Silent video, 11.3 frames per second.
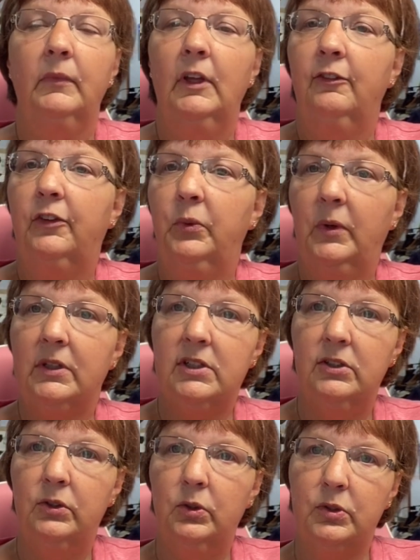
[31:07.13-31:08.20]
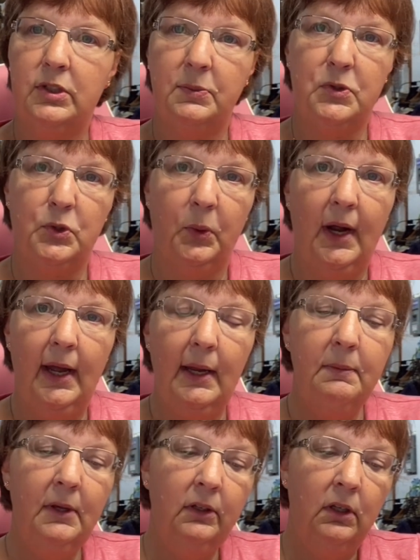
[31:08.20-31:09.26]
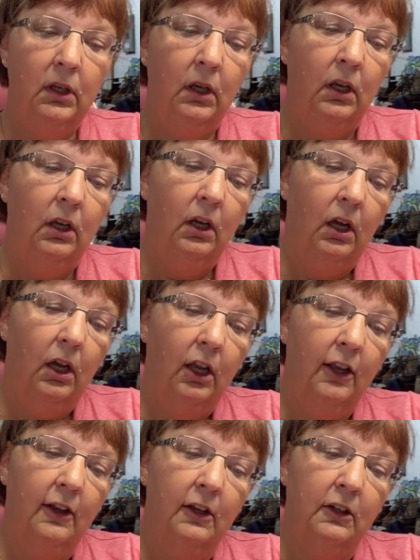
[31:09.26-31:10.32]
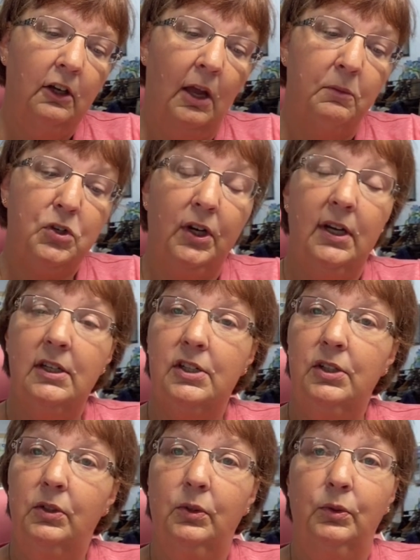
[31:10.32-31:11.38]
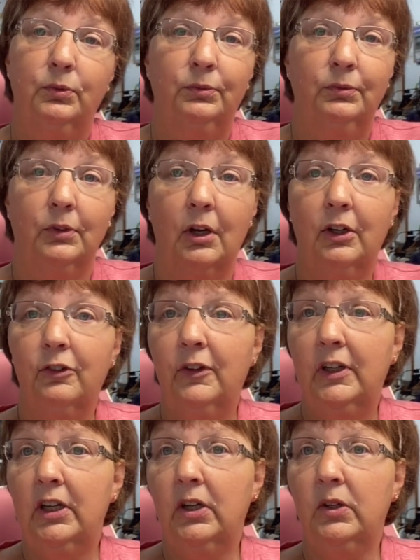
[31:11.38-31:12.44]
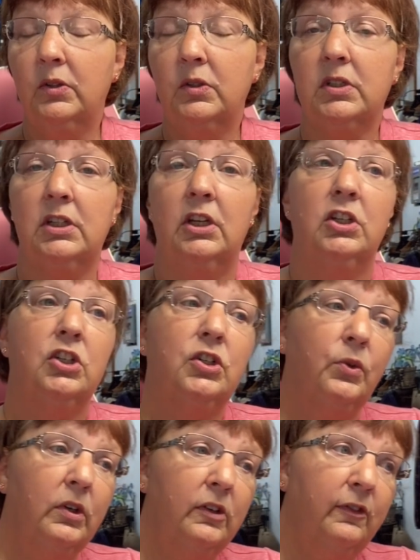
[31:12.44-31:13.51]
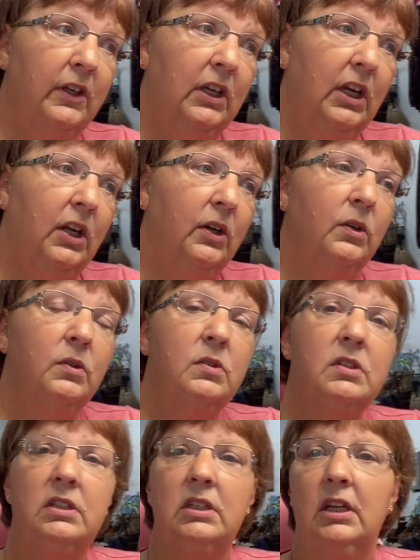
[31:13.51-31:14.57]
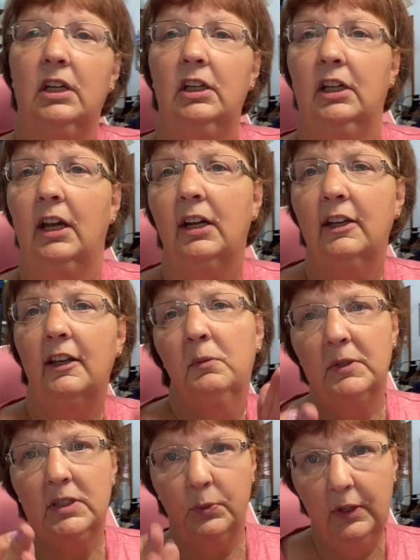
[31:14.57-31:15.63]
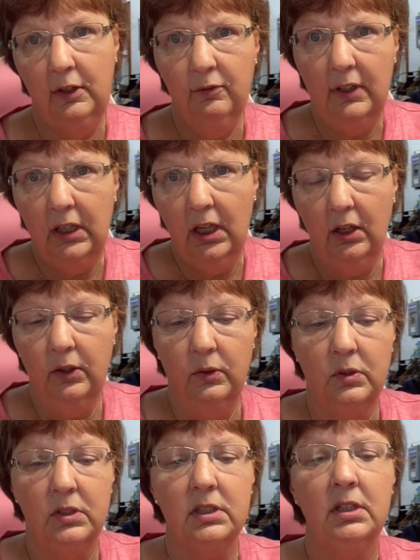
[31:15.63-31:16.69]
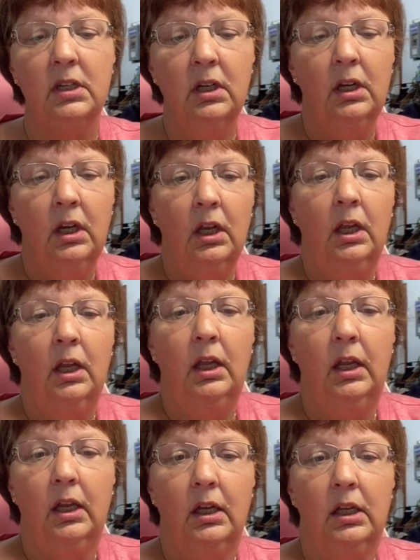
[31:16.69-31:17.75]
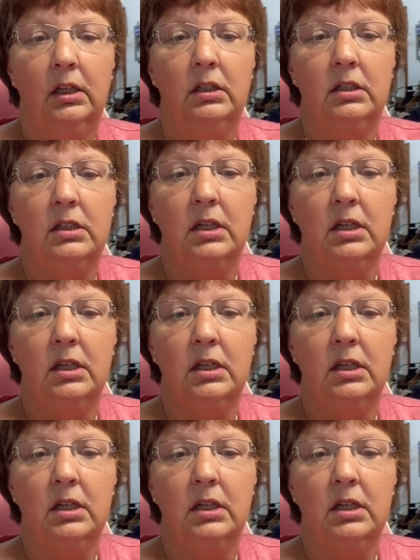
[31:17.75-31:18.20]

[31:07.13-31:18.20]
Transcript: If you want to subscribe, I'm trying to do longer videos and shorter videos and kind of in between videos. And